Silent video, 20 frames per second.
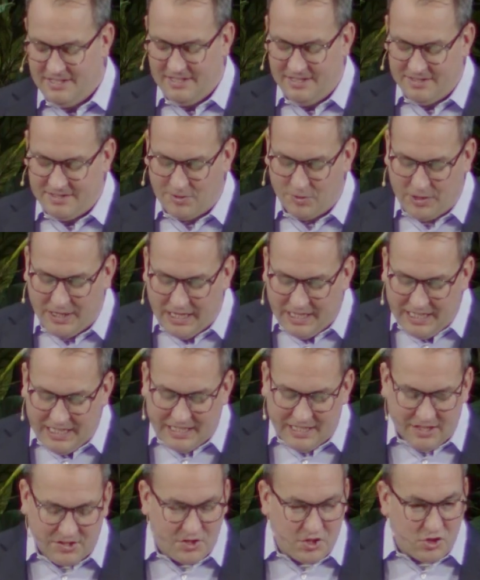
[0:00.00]
So
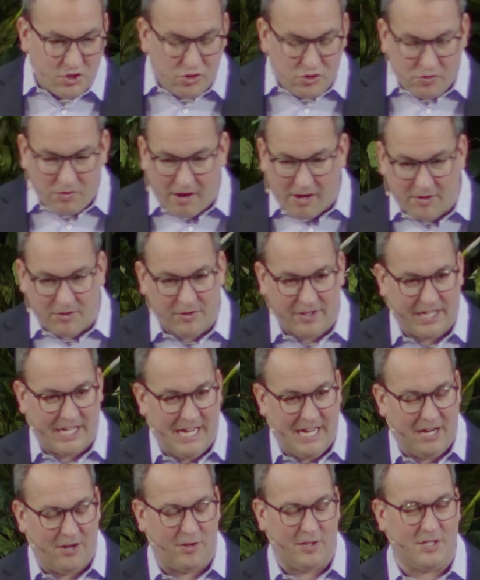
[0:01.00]
Gideon is struggling here.